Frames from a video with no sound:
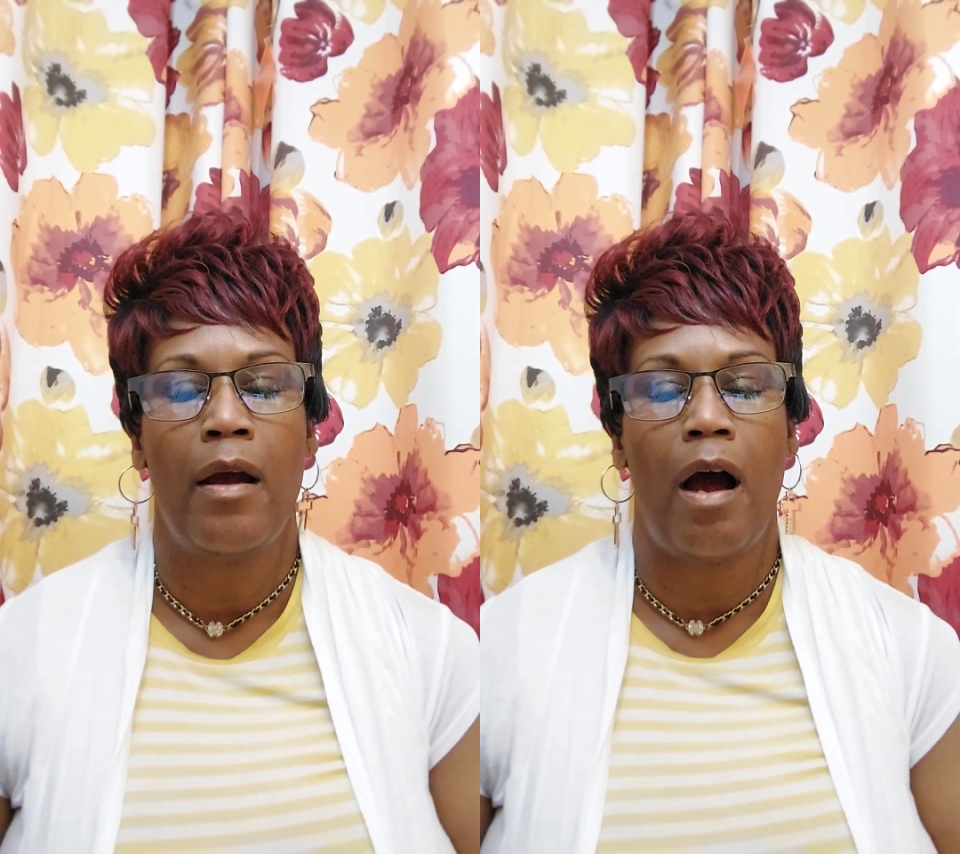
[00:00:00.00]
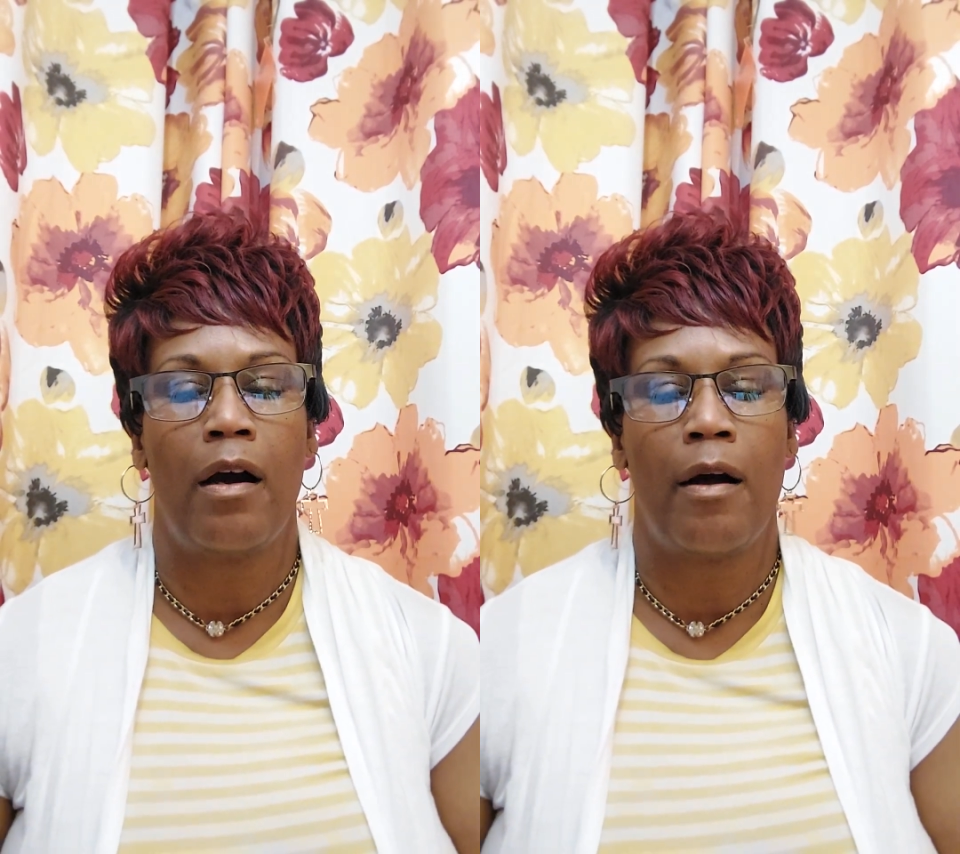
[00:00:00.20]

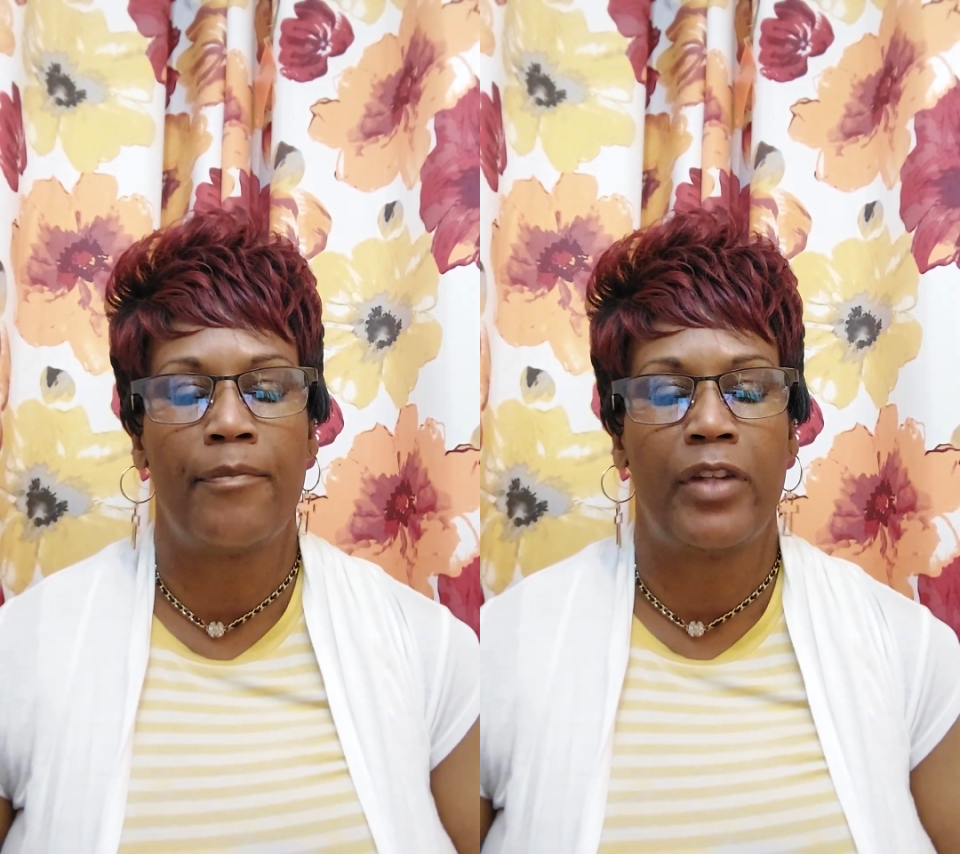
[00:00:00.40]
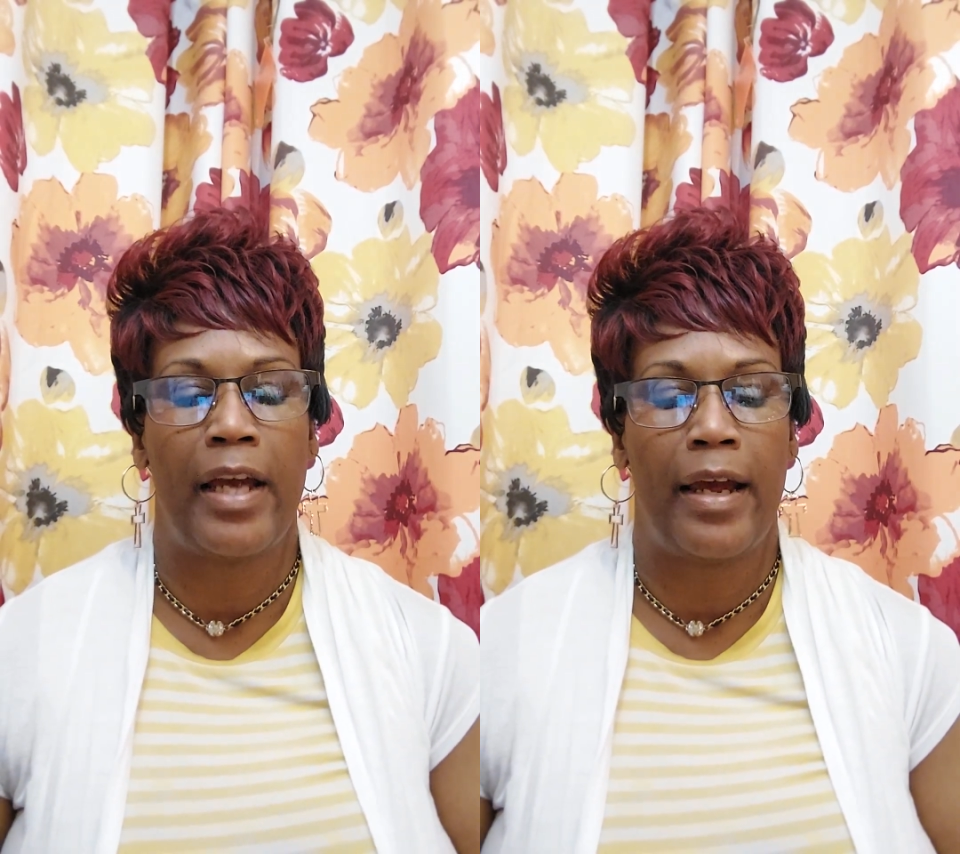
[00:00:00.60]

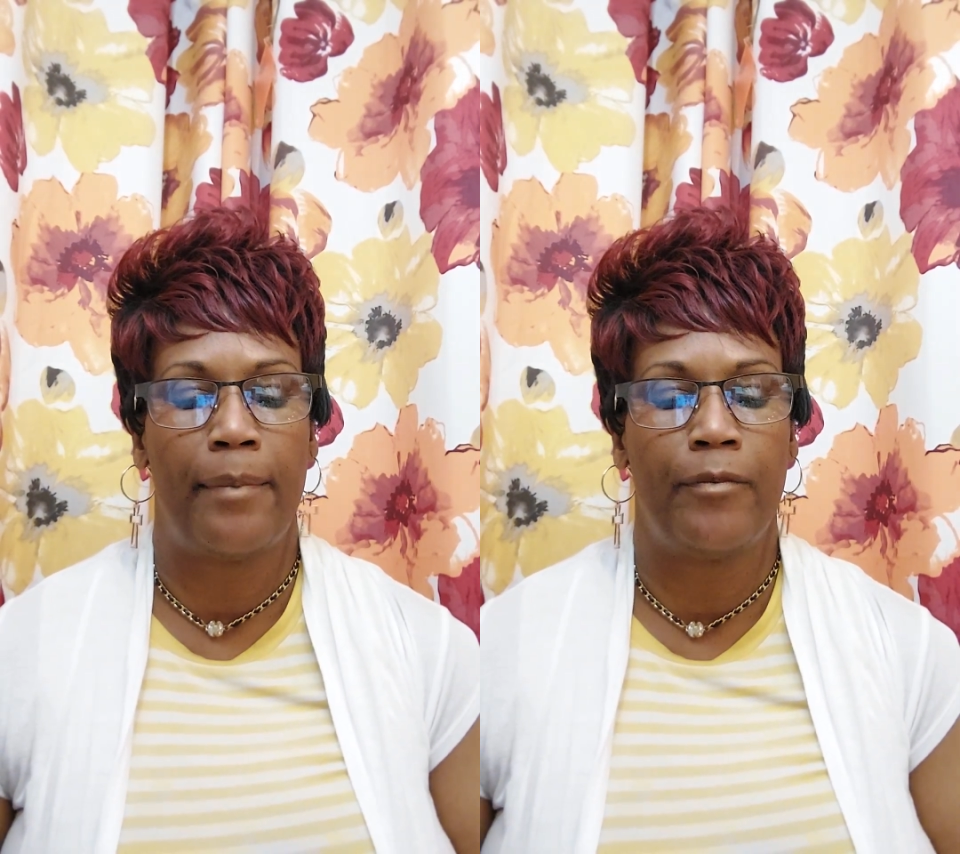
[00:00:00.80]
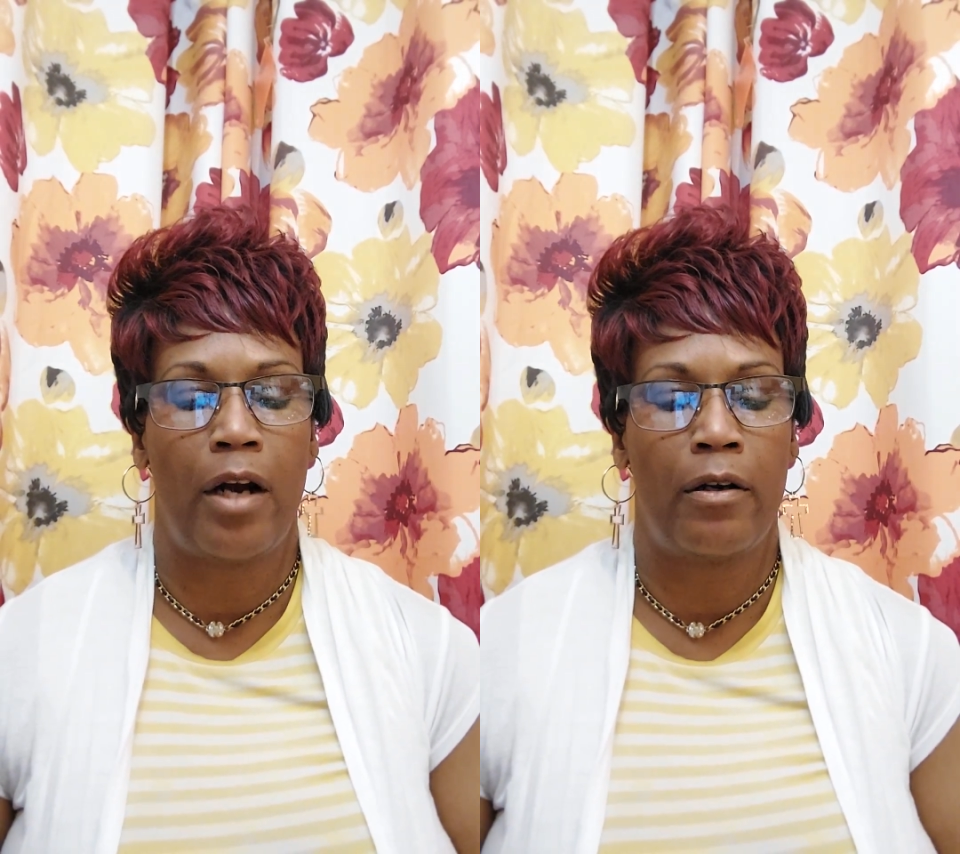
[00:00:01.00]

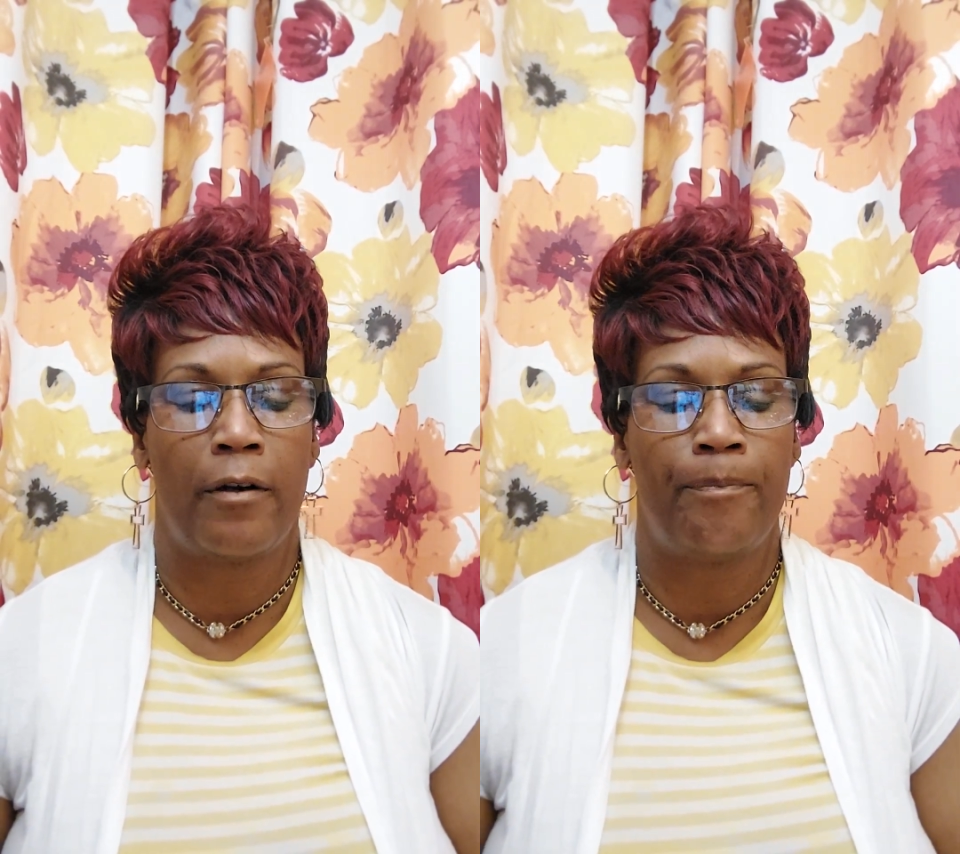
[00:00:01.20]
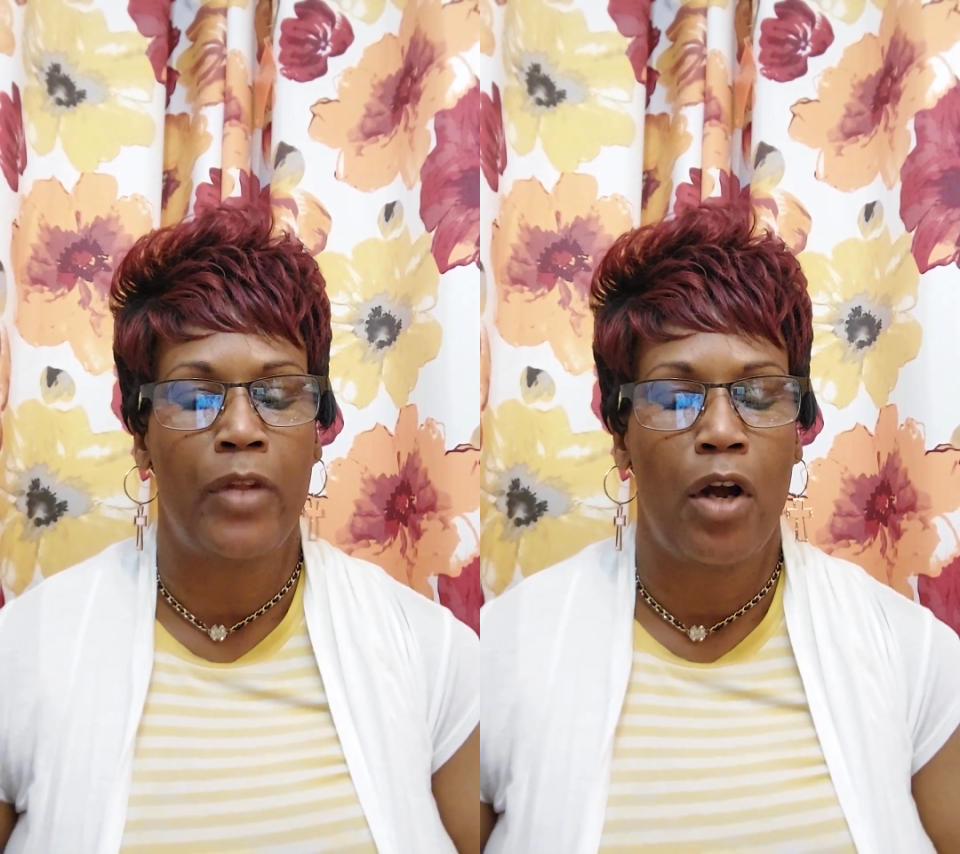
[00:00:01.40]
that
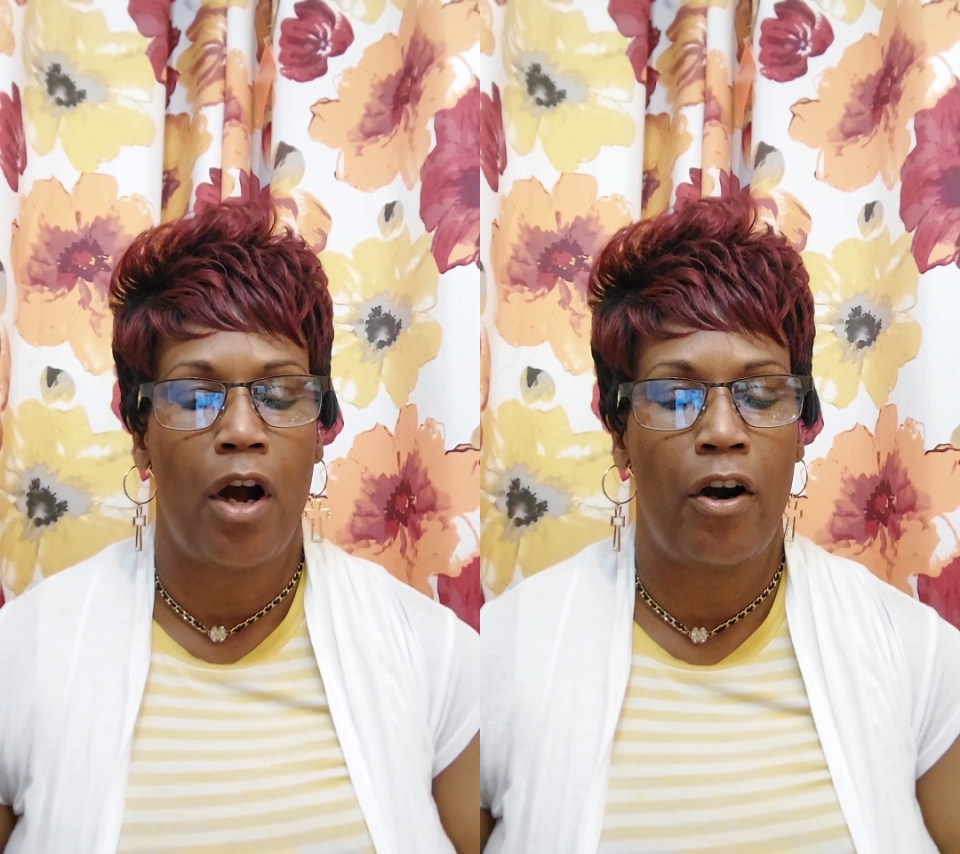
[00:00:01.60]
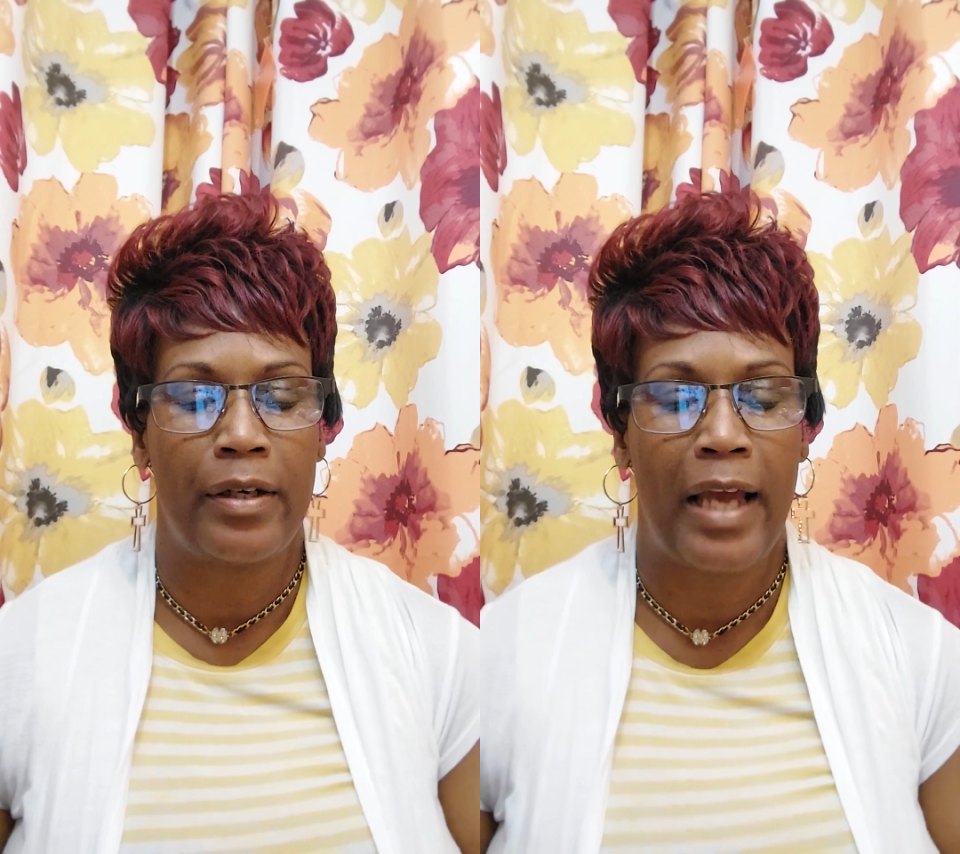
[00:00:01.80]
are